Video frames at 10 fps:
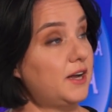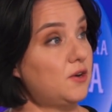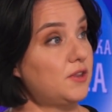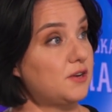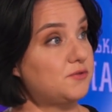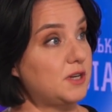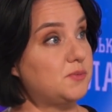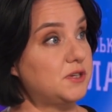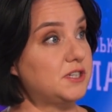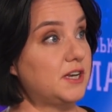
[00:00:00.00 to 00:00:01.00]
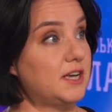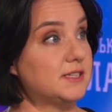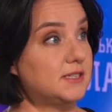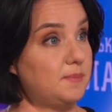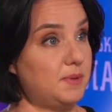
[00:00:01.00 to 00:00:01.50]
I know that Great Britain
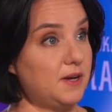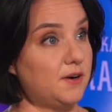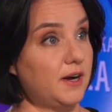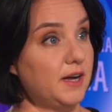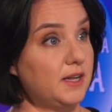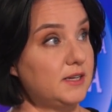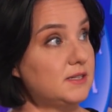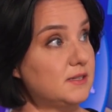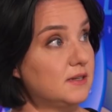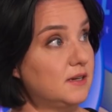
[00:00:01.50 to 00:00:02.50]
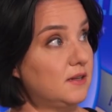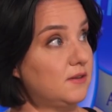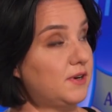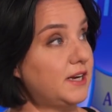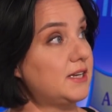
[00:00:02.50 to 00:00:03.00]
is the bigger island,
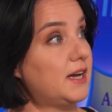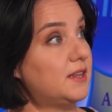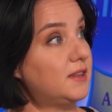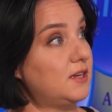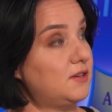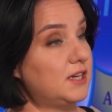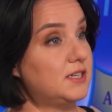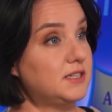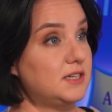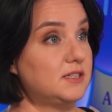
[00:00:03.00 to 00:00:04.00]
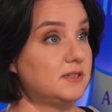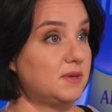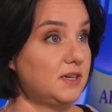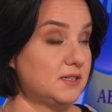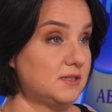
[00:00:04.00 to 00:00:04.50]
right? And the United
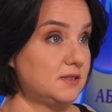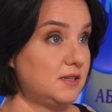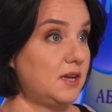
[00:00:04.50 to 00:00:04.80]
Kingdom is the